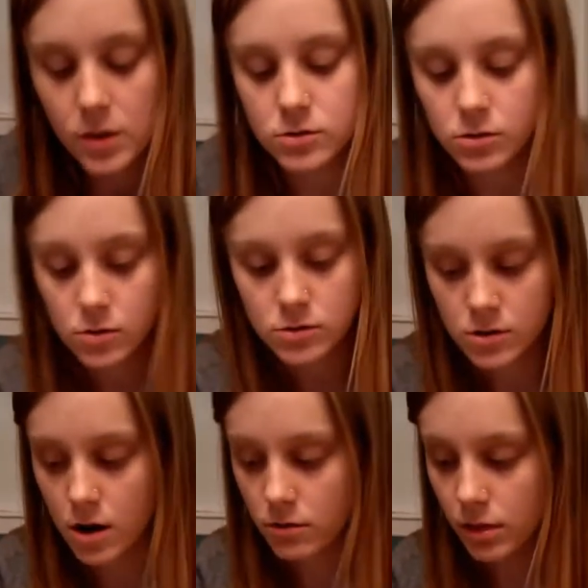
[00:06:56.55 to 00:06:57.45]
so those
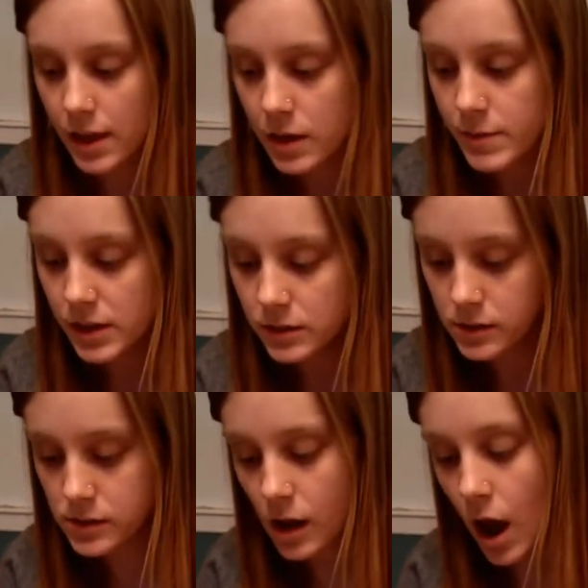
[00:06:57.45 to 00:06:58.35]
are our
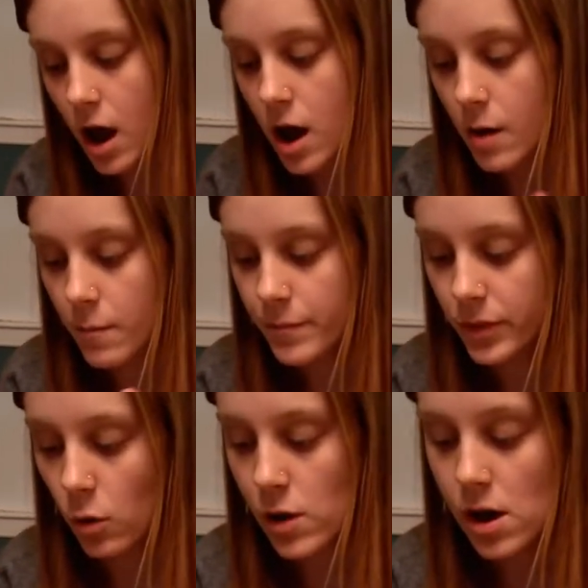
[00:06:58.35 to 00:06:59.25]
ligaments.
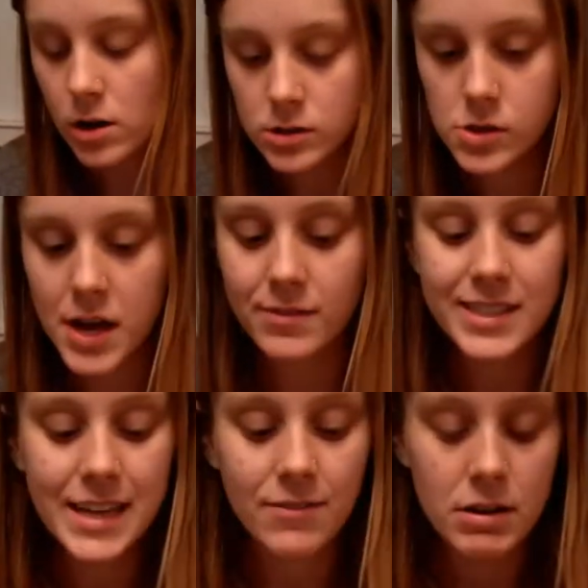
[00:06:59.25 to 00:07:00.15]
We also have
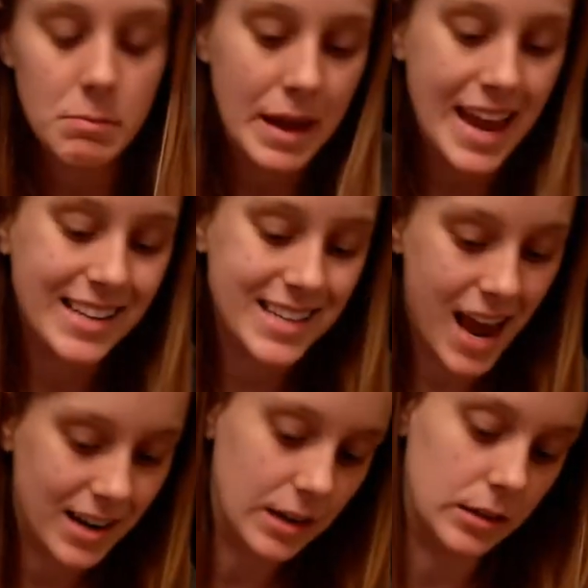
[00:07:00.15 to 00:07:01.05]
7 main
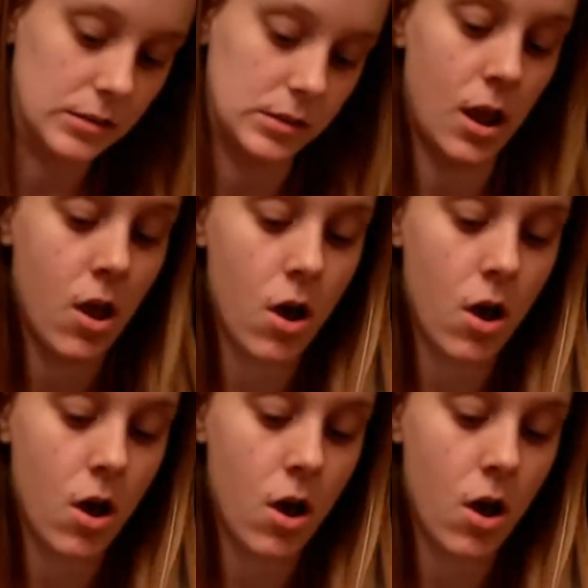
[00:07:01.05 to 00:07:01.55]
tendons